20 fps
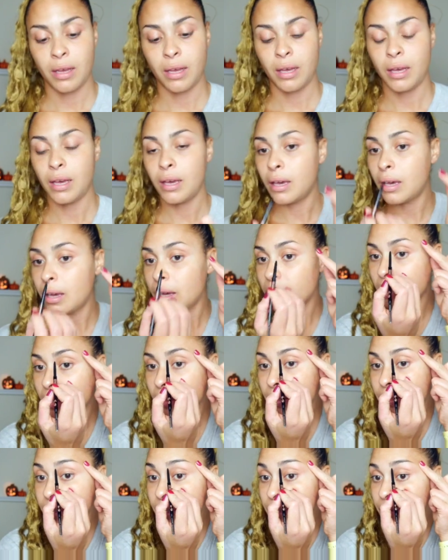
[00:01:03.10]
and
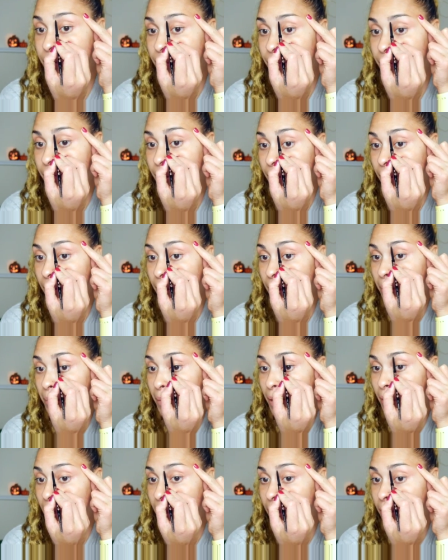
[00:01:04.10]
just fill them in.